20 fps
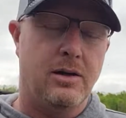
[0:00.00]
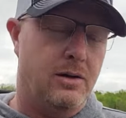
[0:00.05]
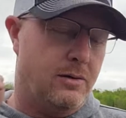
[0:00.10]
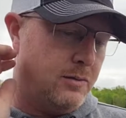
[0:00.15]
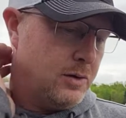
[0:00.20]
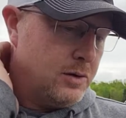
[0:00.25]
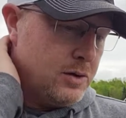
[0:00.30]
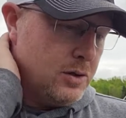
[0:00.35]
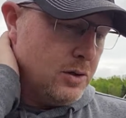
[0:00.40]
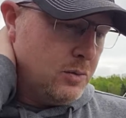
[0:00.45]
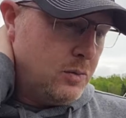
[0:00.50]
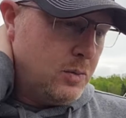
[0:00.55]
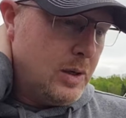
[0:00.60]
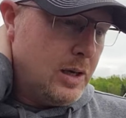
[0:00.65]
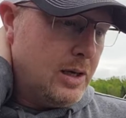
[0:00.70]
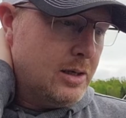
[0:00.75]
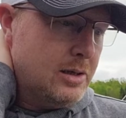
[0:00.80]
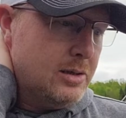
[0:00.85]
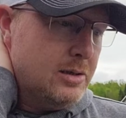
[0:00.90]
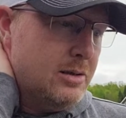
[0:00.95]
for two
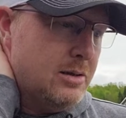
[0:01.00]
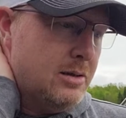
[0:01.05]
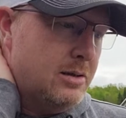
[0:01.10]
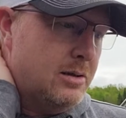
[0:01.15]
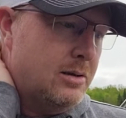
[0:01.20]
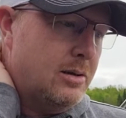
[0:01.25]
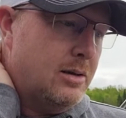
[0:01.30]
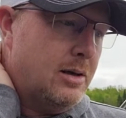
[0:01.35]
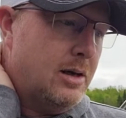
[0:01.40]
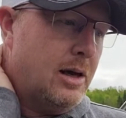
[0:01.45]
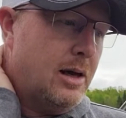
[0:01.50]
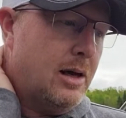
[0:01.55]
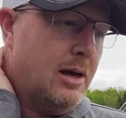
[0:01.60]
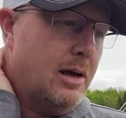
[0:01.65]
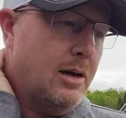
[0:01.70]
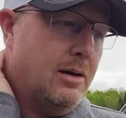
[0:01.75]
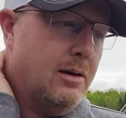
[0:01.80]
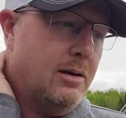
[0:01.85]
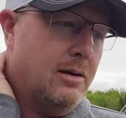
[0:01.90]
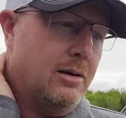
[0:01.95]
weeks
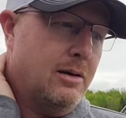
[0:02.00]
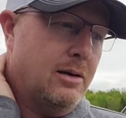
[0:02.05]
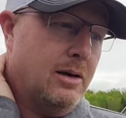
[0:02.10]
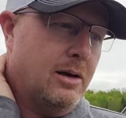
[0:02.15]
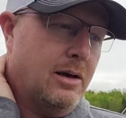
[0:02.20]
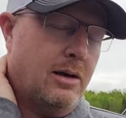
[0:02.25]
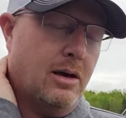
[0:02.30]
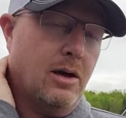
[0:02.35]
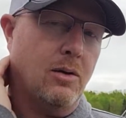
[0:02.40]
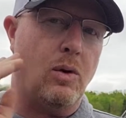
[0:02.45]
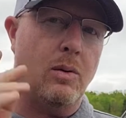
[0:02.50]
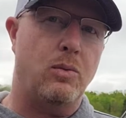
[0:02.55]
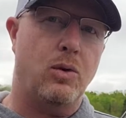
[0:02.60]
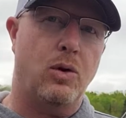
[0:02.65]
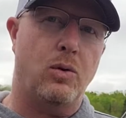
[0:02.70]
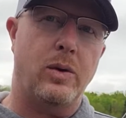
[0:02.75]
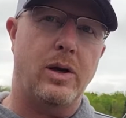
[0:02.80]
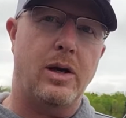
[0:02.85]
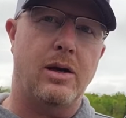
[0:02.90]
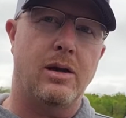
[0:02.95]
and not one more
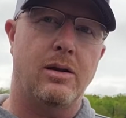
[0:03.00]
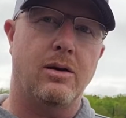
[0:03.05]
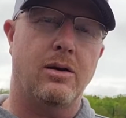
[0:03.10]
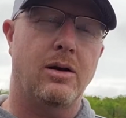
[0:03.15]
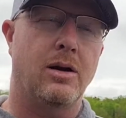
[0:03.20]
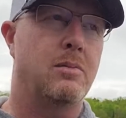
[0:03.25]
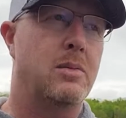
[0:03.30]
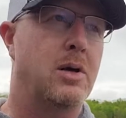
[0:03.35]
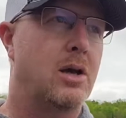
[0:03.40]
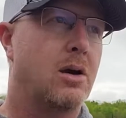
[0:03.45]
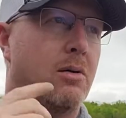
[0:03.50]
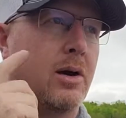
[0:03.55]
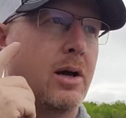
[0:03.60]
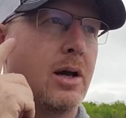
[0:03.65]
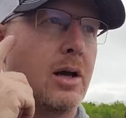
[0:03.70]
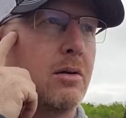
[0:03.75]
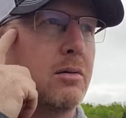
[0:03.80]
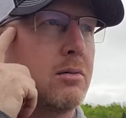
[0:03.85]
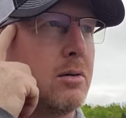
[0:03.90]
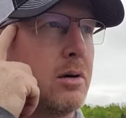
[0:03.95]
week and they're going to be going
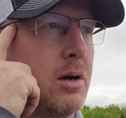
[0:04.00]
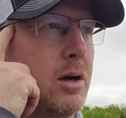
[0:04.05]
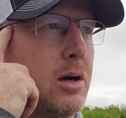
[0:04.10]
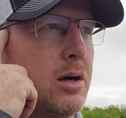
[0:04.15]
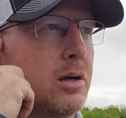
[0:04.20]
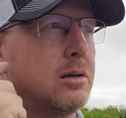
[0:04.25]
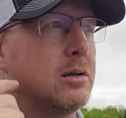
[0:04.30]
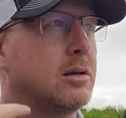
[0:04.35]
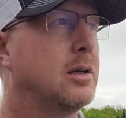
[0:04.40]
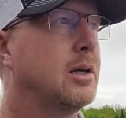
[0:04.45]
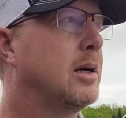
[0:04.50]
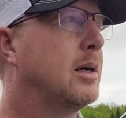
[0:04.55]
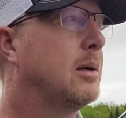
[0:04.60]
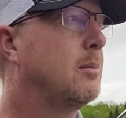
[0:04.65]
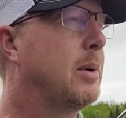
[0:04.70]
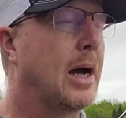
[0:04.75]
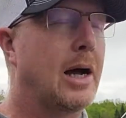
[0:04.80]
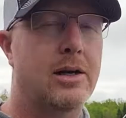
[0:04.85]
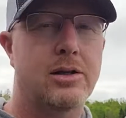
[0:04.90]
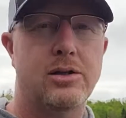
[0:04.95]
out on
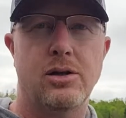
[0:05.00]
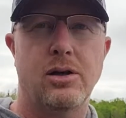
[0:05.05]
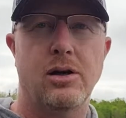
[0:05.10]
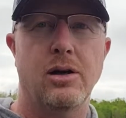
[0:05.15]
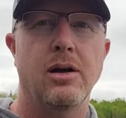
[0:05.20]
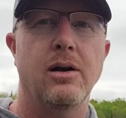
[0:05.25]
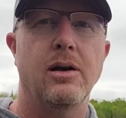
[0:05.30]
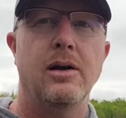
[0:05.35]
pasture